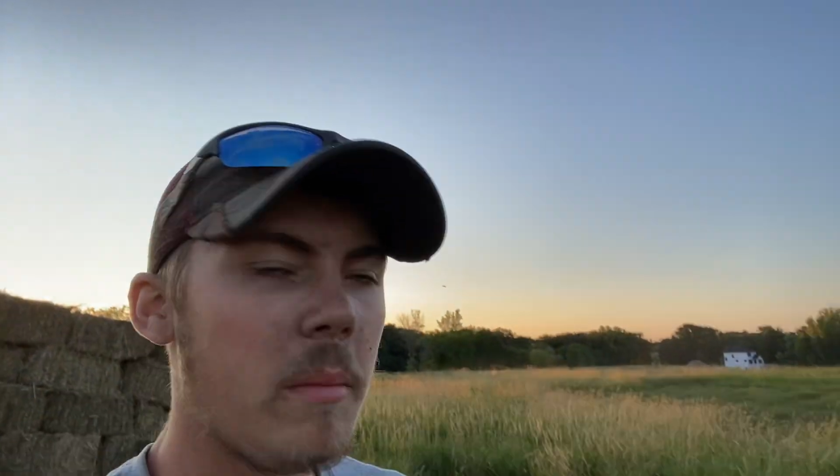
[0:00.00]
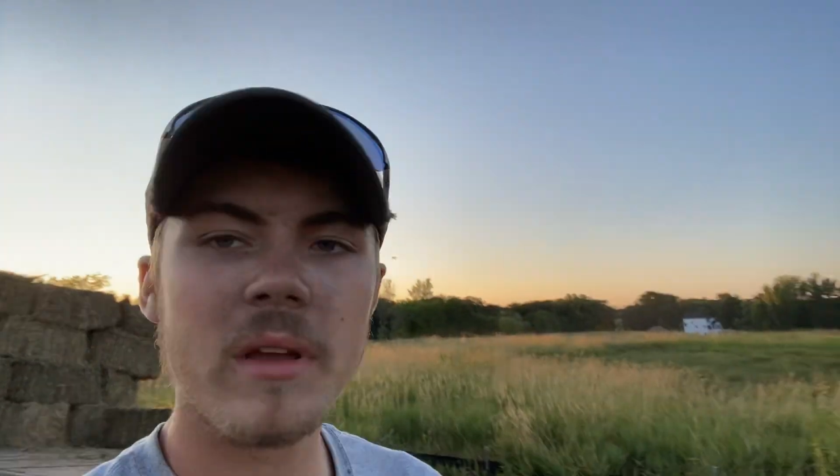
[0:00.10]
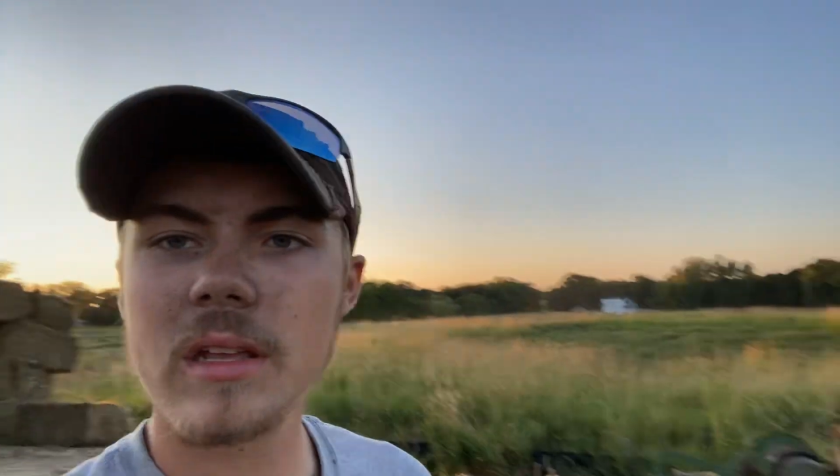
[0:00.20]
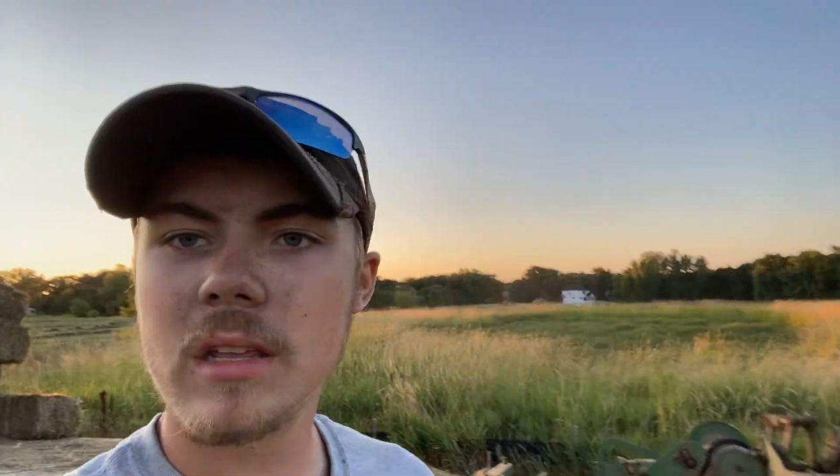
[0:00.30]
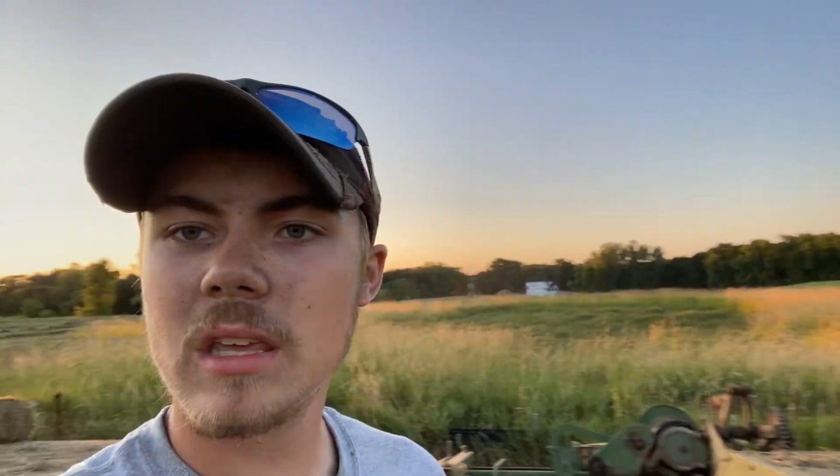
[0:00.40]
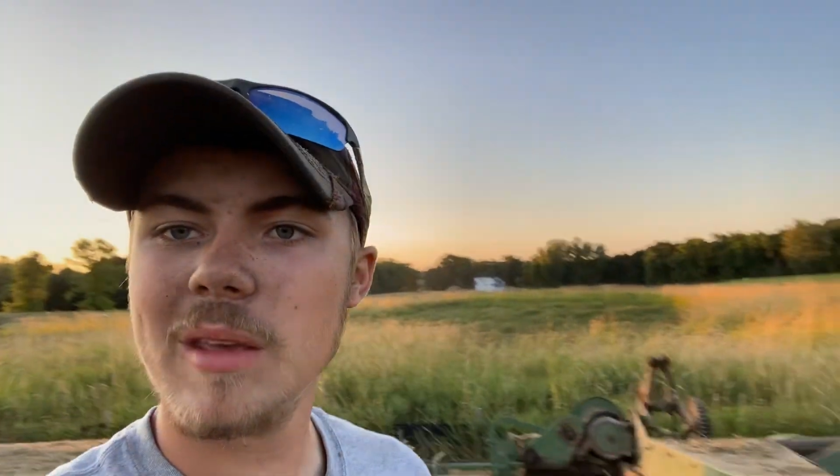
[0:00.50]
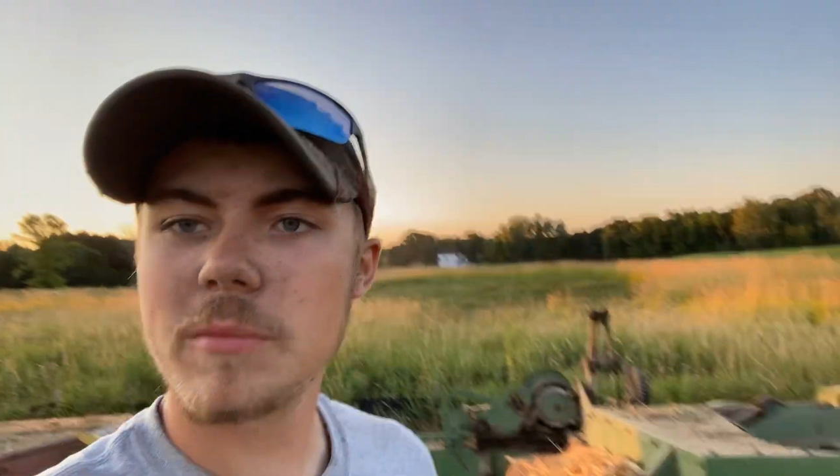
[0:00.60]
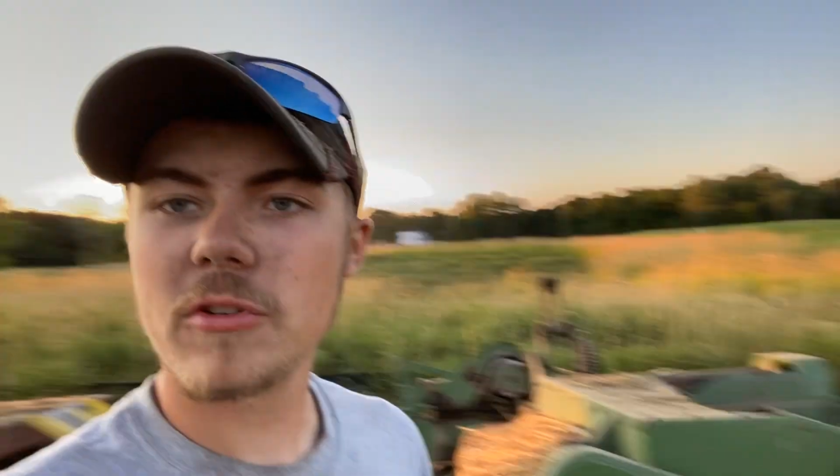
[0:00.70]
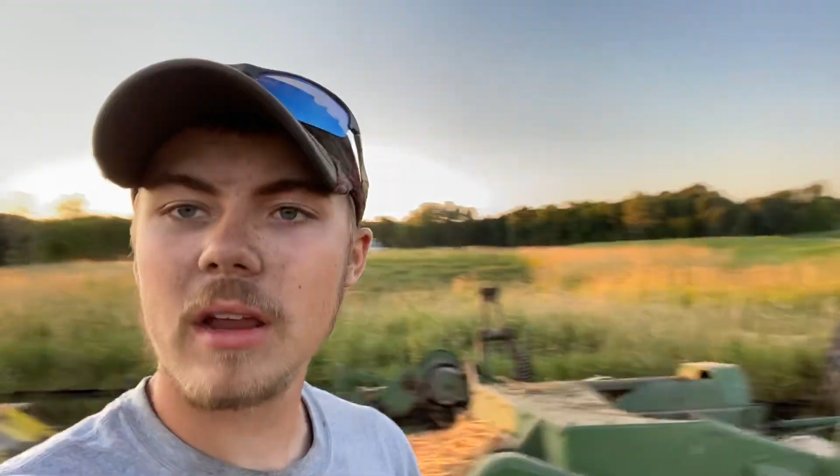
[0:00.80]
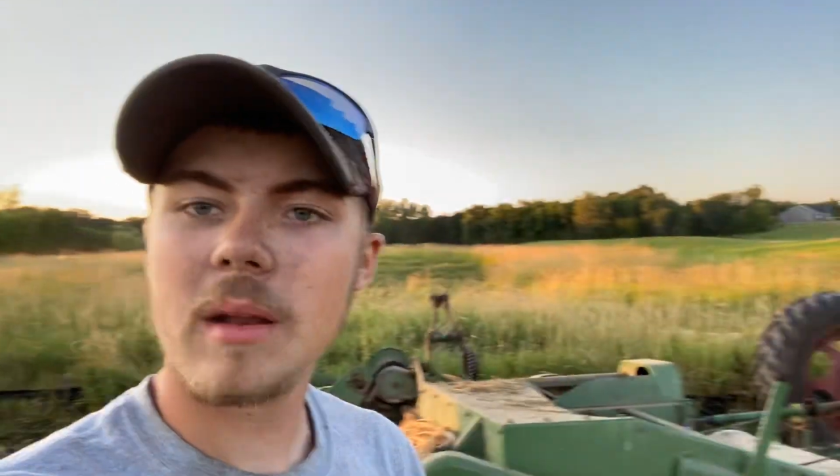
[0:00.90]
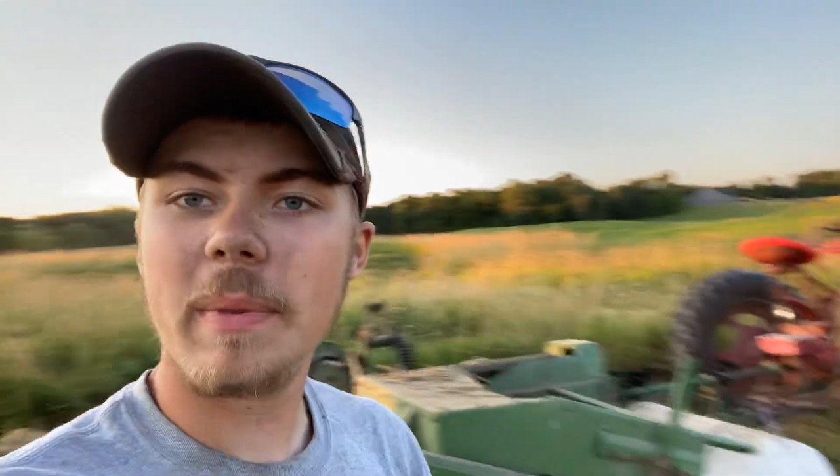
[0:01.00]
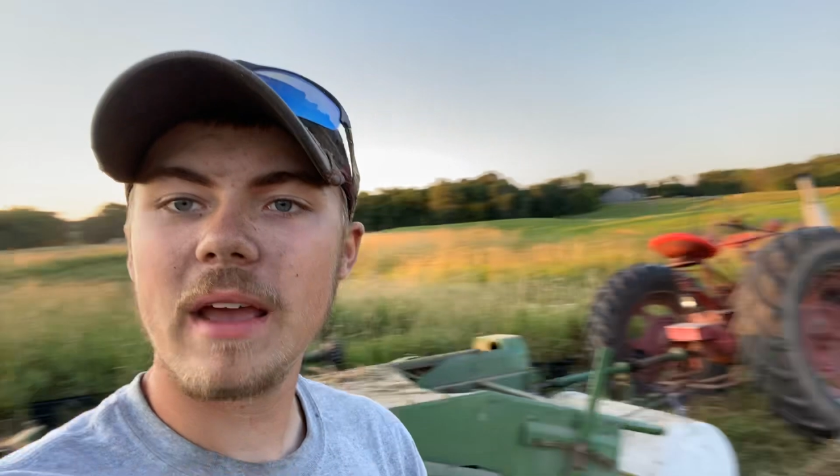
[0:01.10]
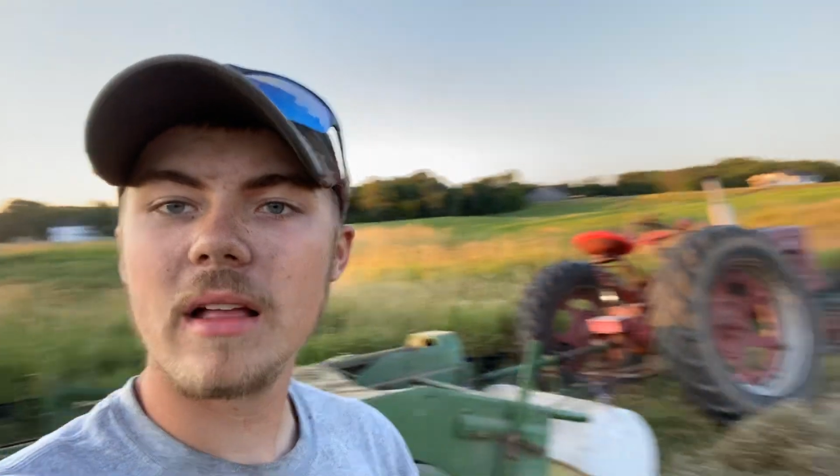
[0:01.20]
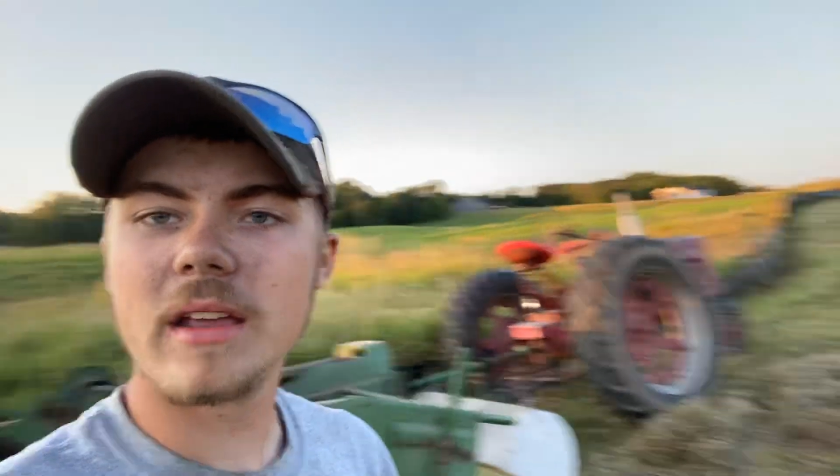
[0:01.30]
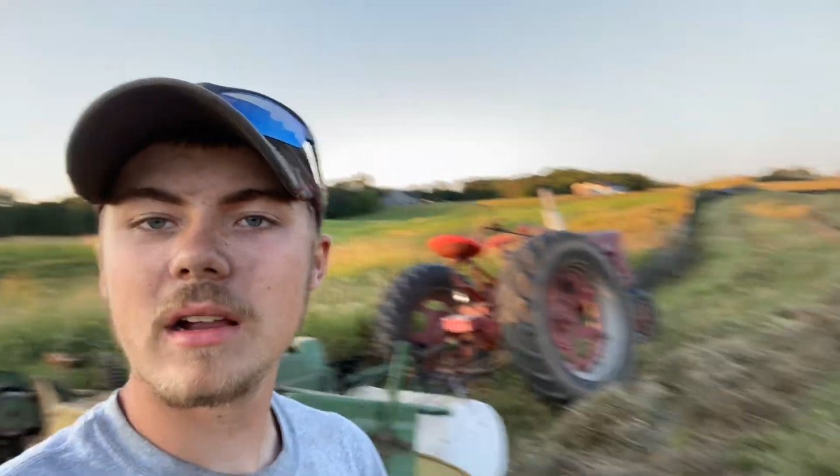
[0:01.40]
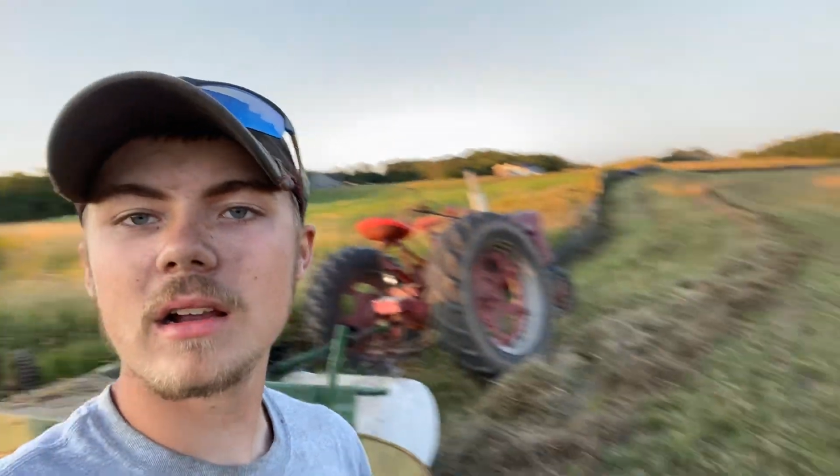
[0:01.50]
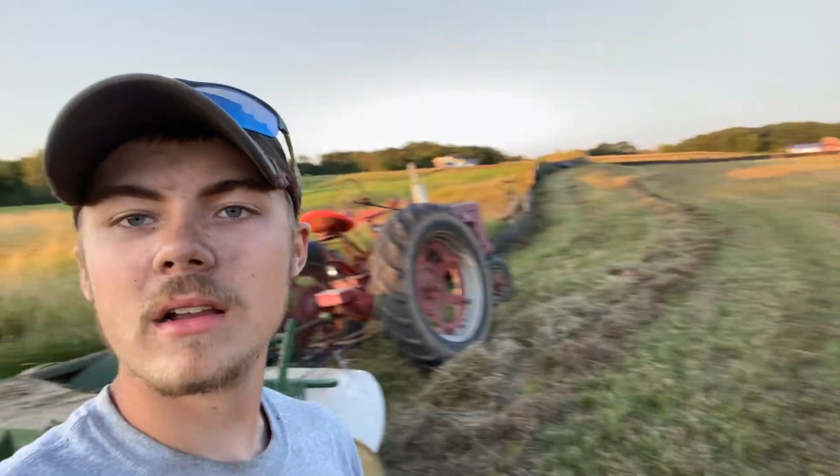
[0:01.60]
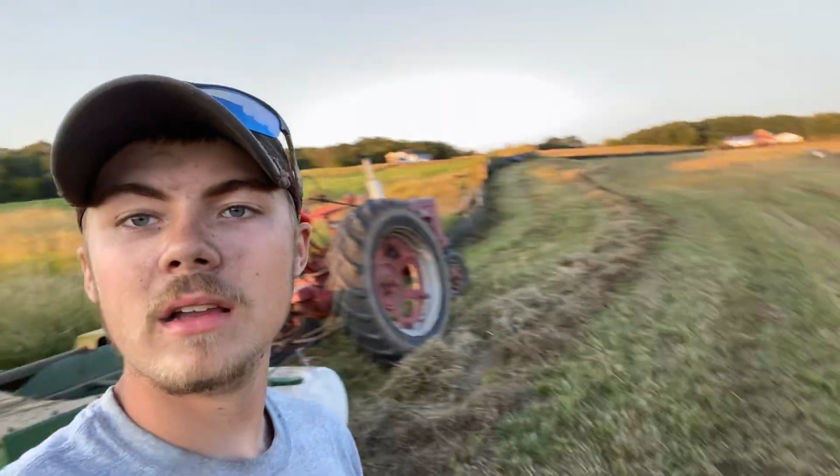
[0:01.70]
gonna keep trying to bale here,